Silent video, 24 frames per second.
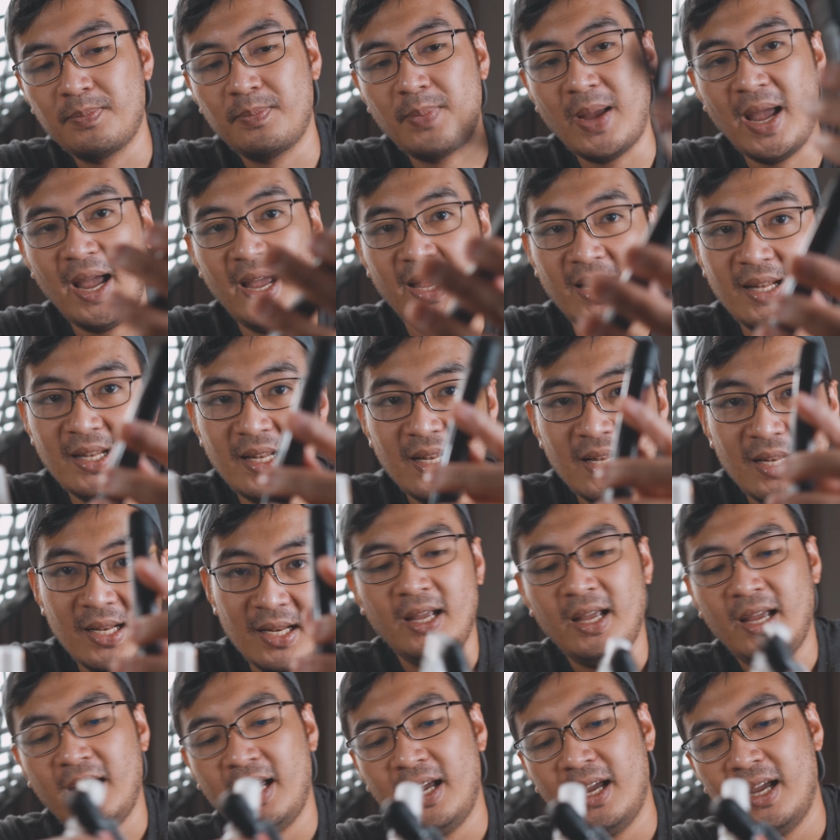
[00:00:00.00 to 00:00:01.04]
pen,
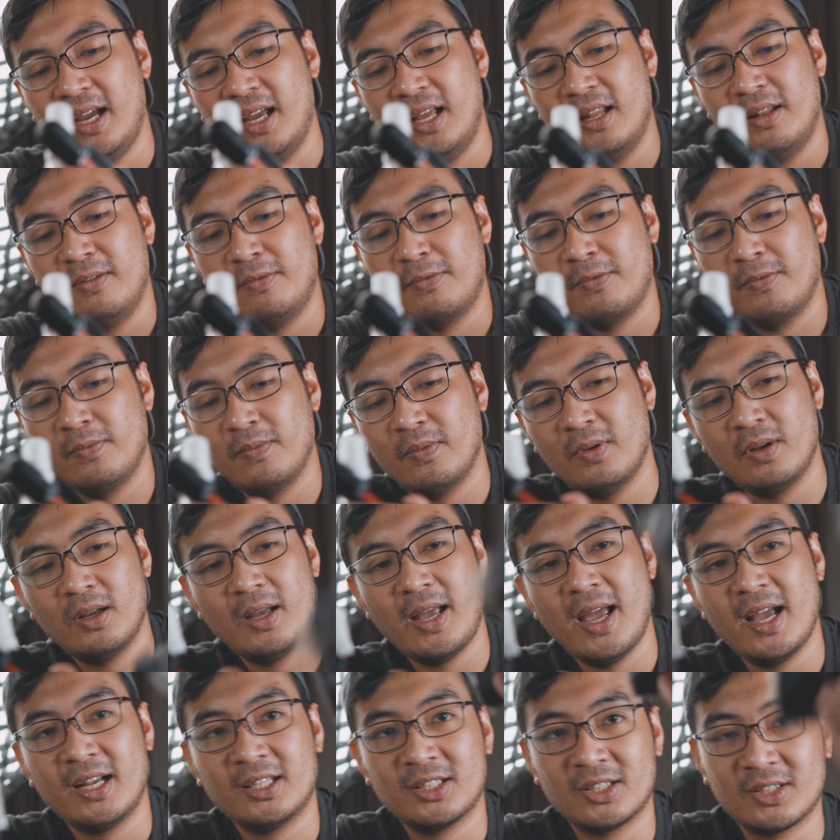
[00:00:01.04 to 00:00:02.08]
and
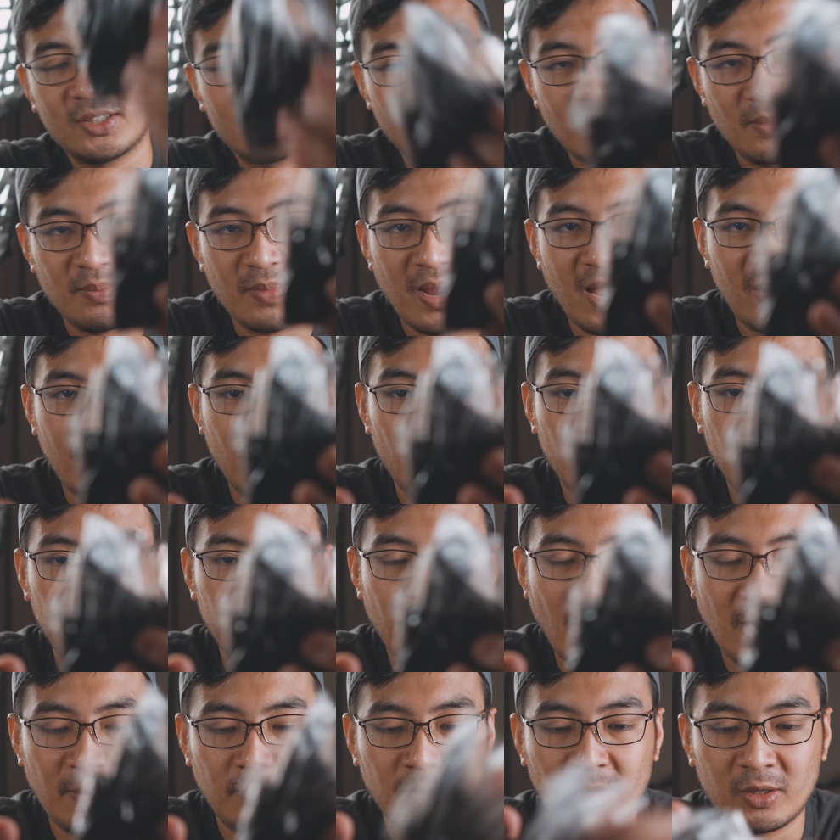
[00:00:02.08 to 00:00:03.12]
extra
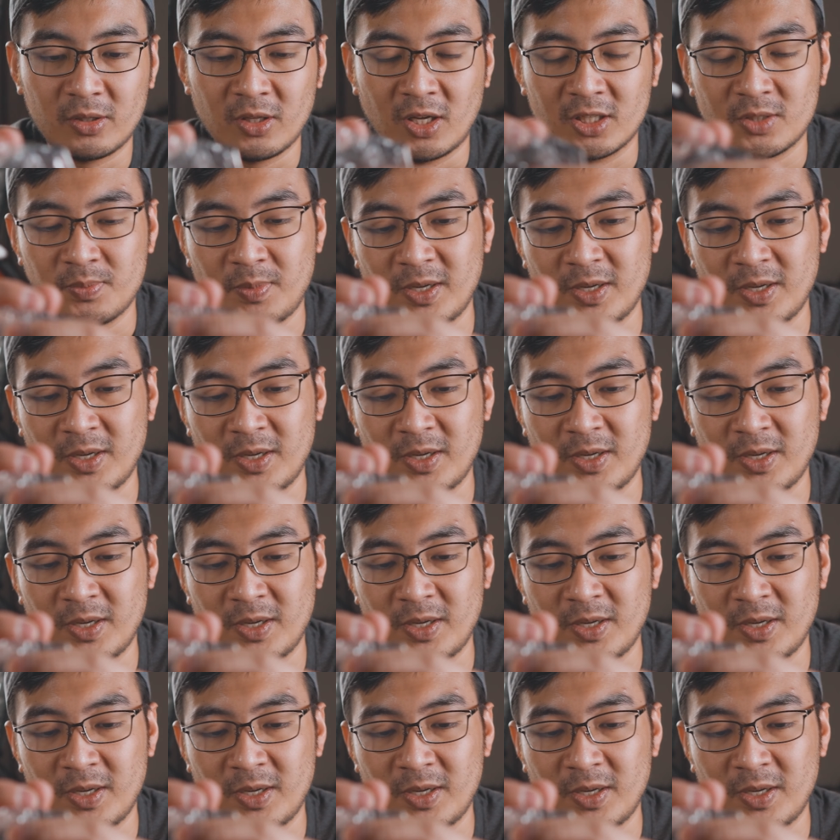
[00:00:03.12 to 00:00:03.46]
microfiber cloths.